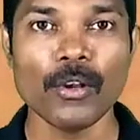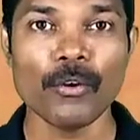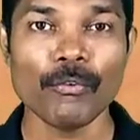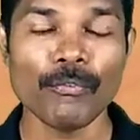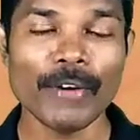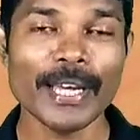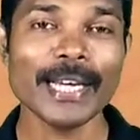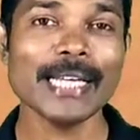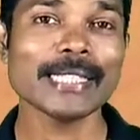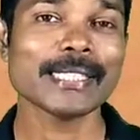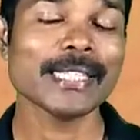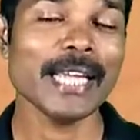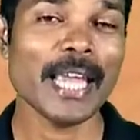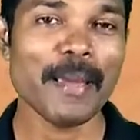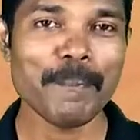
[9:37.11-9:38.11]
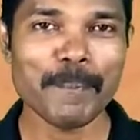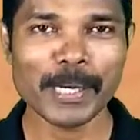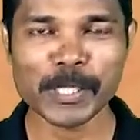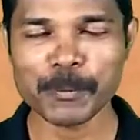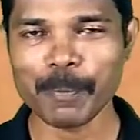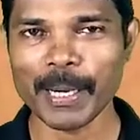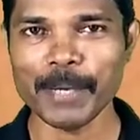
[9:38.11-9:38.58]
whereas
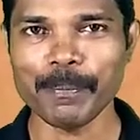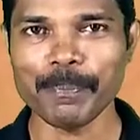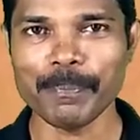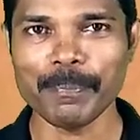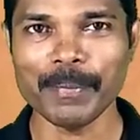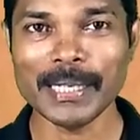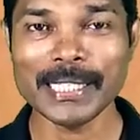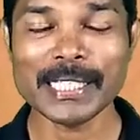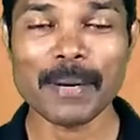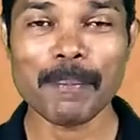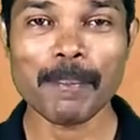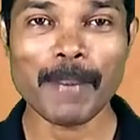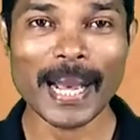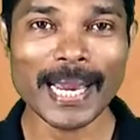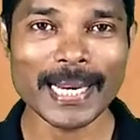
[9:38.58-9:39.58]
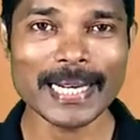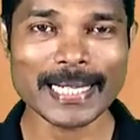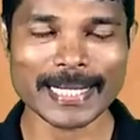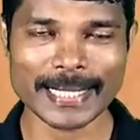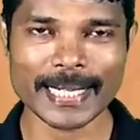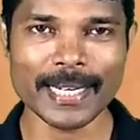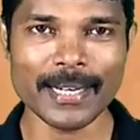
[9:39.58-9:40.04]
MS pipe is a mild
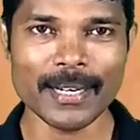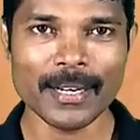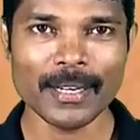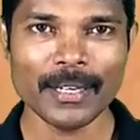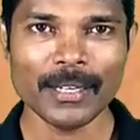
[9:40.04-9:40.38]
steel